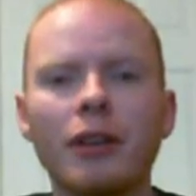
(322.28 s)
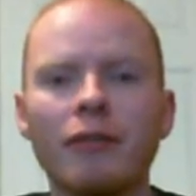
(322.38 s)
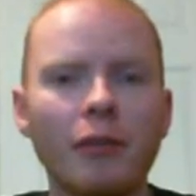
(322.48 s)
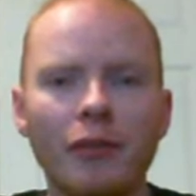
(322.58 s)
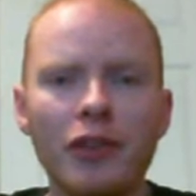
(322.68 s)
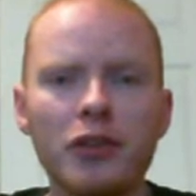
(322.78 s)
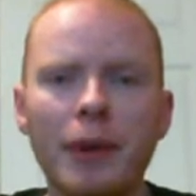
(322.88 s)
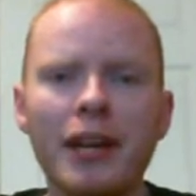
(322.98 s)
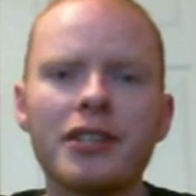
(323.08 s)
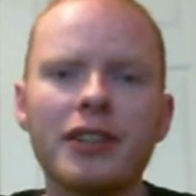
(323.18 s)
From the first
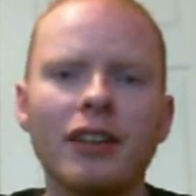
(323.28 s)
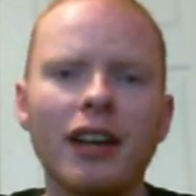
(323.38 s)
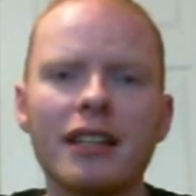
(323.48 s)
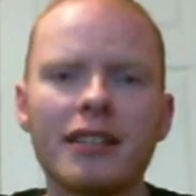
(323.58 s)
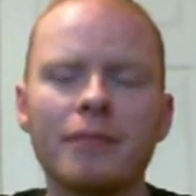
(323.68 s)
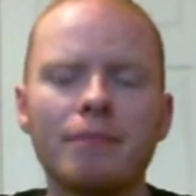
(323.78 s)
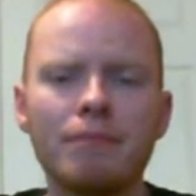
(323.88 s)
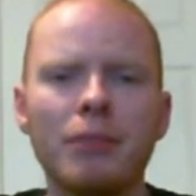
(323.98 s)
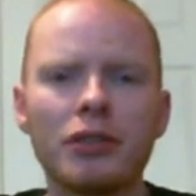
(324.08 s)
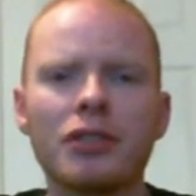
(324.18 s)
page to the last, the
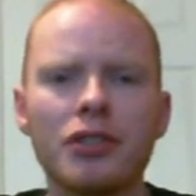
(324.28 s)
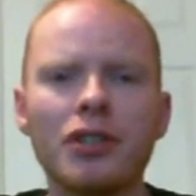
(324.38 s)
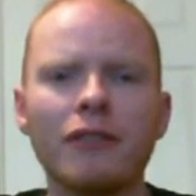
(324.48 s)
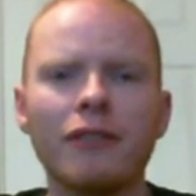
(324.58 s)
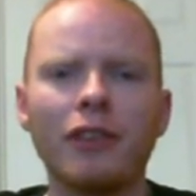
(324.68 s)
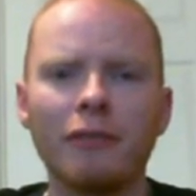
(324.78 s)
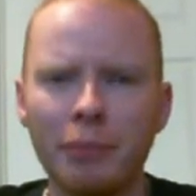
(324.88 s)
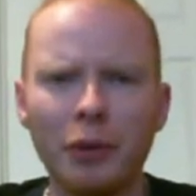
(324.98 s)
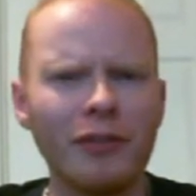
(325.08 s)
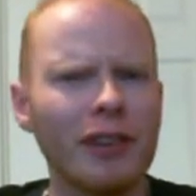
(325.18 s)
books are chock full of
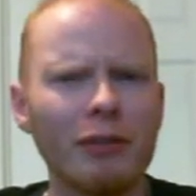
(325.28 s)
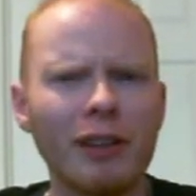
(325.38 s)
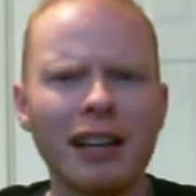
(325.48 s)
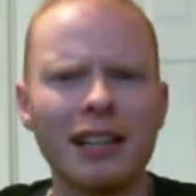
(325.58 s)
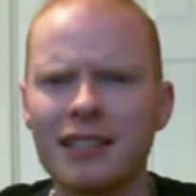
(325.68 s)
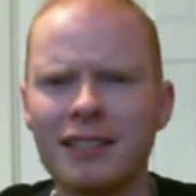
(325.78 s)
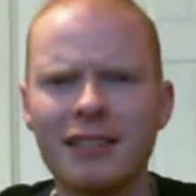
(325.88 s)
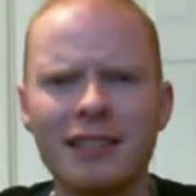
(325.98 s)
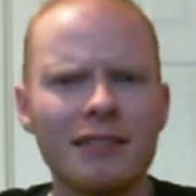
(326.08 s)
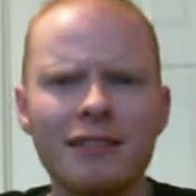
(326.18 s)
beautifully realised
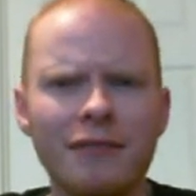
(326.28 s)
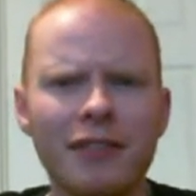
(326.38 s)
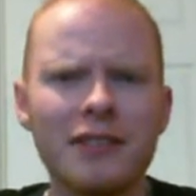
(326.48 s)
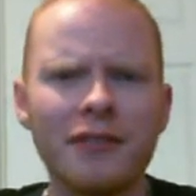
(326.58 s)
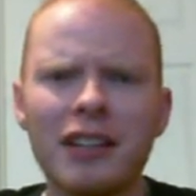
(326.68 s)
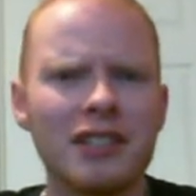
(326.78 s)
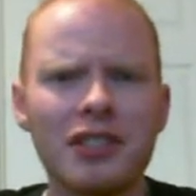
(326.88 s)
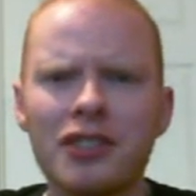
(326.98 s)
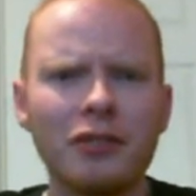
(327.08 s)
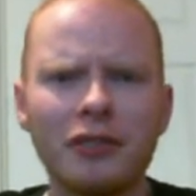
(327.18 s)
fist fights
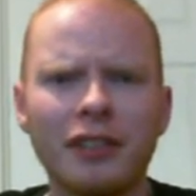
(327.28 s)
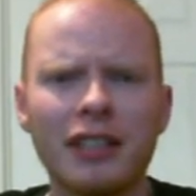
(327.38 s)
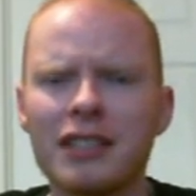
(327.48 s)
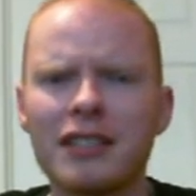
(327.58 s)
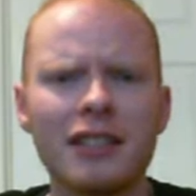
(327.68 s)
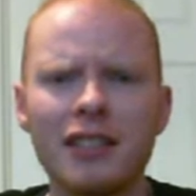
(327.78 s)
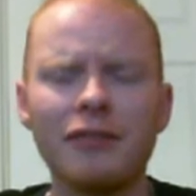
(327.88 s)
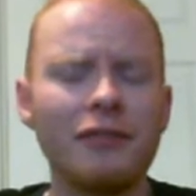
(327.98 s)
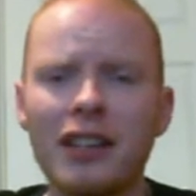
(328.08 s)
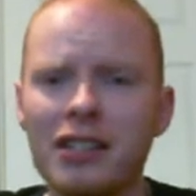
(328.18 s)
and sword fights and
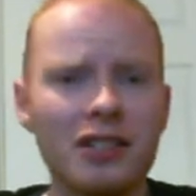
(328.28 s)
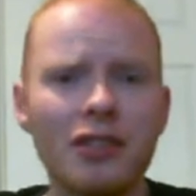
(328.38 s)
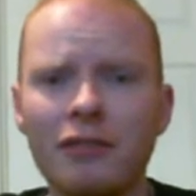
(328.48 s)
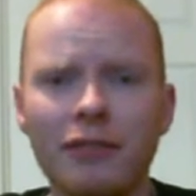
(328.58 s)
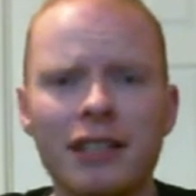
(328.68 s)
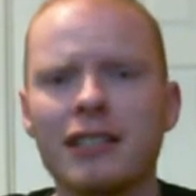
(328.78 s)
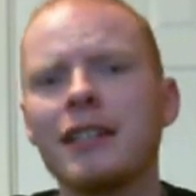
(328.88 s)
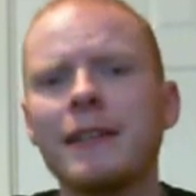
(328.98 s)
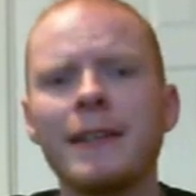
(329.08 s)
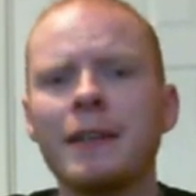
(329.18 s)
gun fights and dog fights.
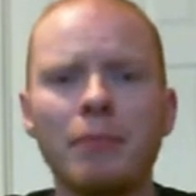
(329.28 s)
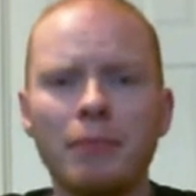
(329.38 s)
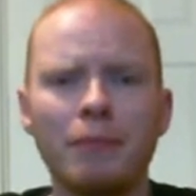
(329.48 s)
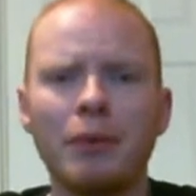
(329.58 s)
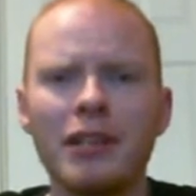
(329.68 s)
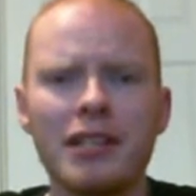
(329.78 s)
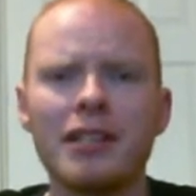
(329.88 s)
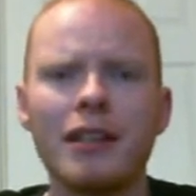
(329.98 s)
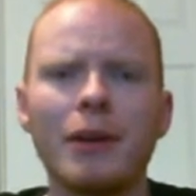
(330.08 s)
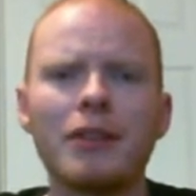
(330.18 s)
But this
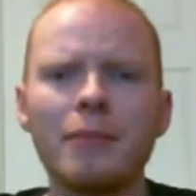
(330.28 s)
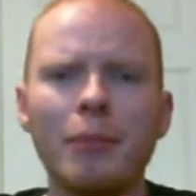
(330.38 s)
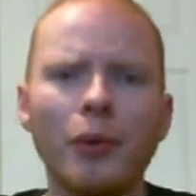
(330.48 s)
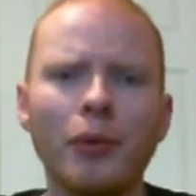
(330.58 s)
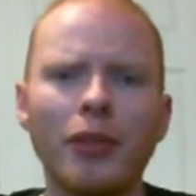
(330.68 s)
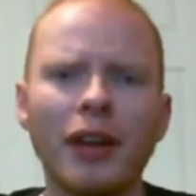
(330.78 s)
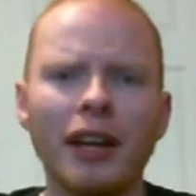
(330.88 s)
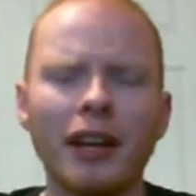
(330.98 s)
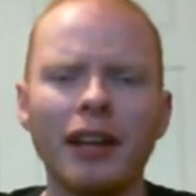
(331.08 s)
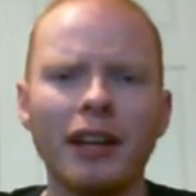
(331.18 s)
isn't the most important thing.